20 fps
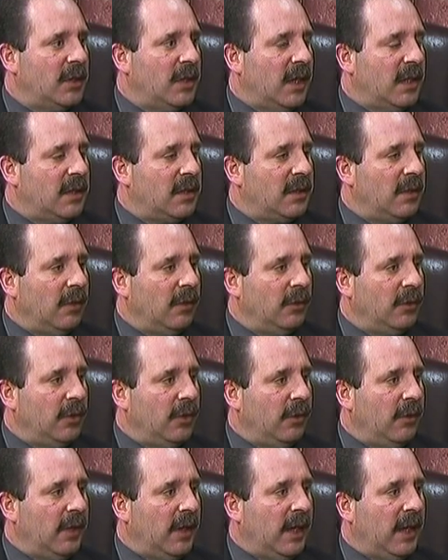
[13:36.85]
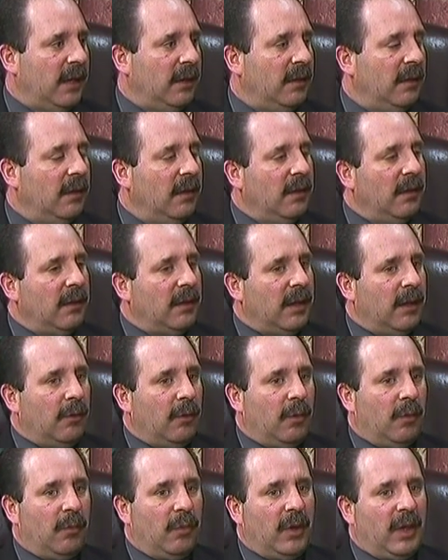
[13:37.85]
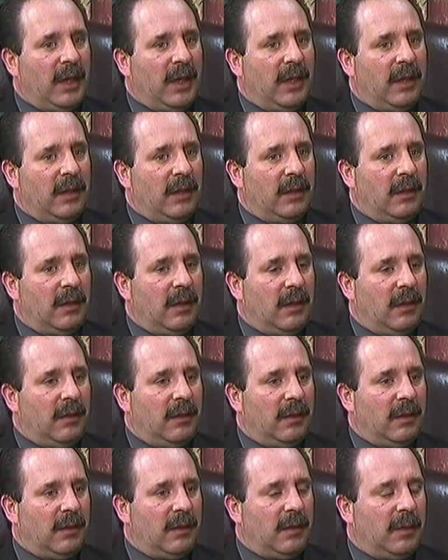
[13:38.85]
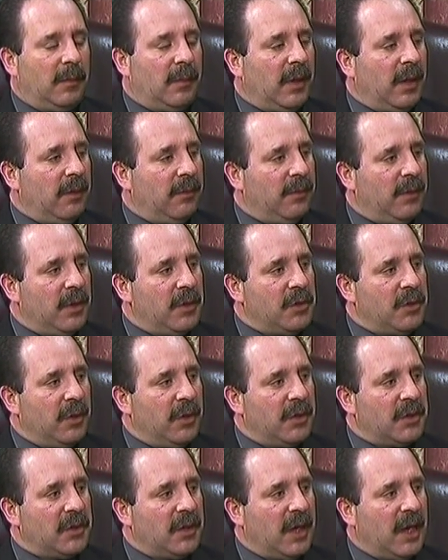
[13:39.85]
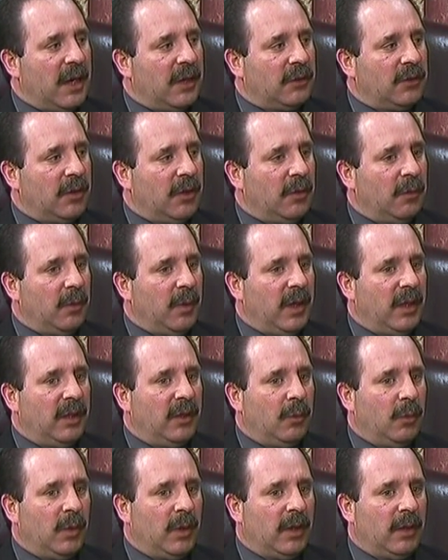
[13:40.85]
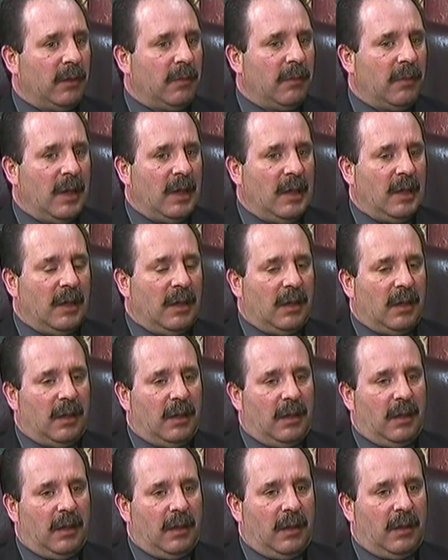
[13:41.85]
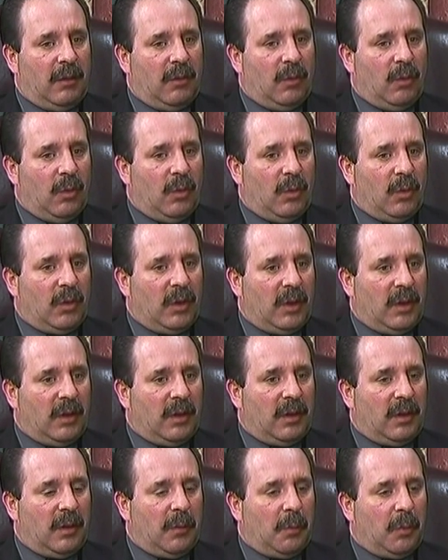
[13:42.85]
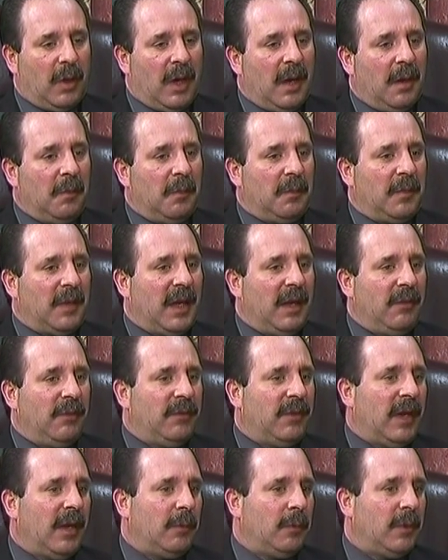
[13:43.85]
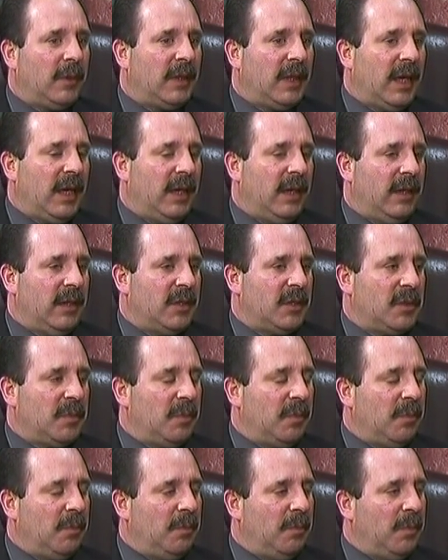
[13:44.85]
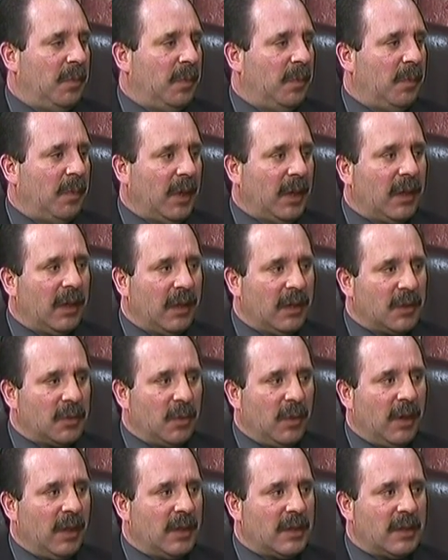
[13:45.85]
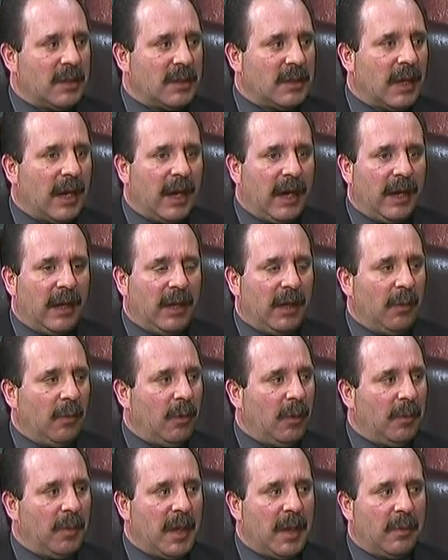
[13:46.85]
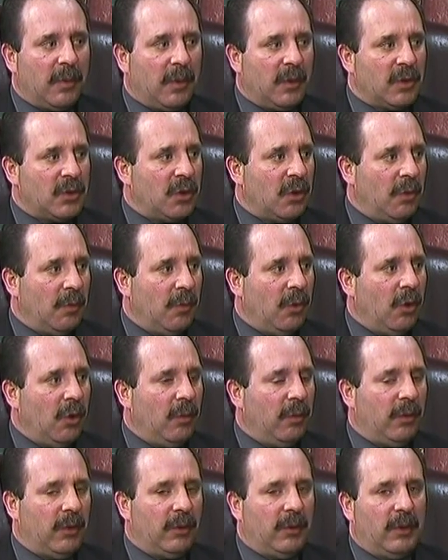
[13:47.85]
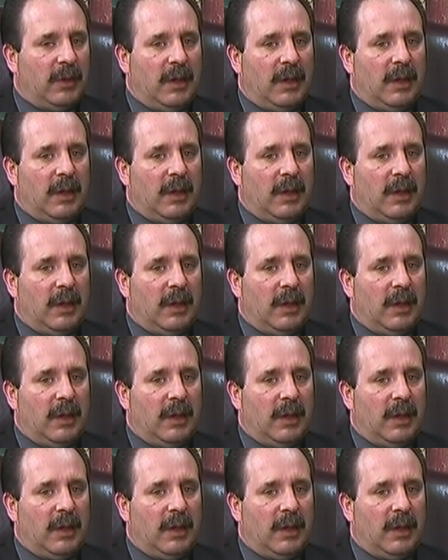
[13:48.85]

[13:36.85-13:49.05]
that still do that will bring in the beneficiaries and actually read the will. The problem I've found with that is because we're in a society where people are so mobile,